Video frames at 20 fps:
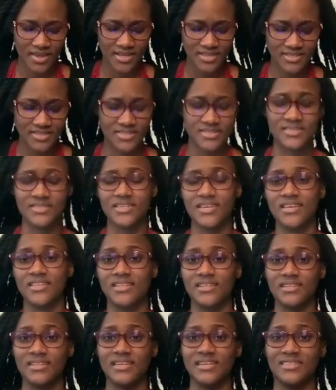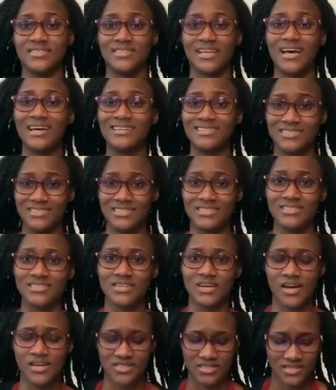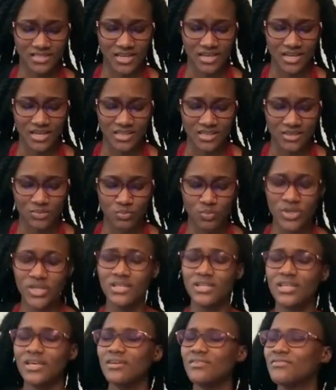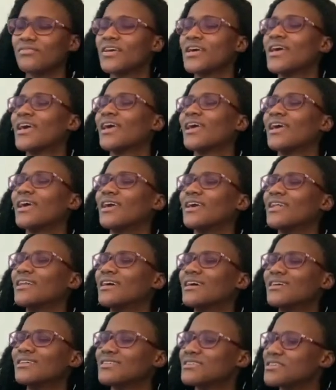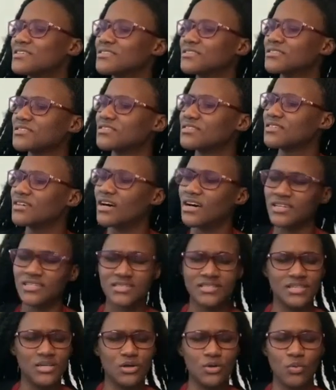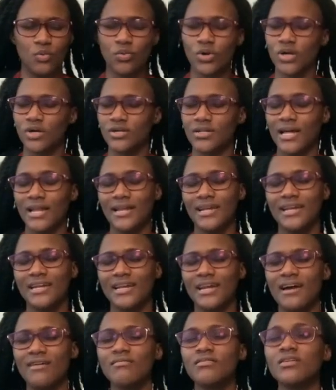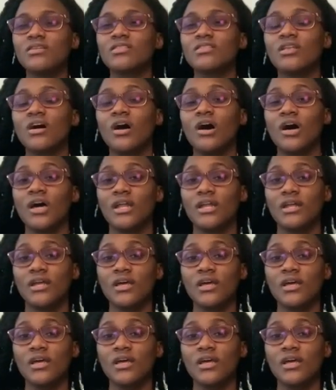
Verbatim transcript: to say the least that is disgusting we live in a disgusting world and i never thought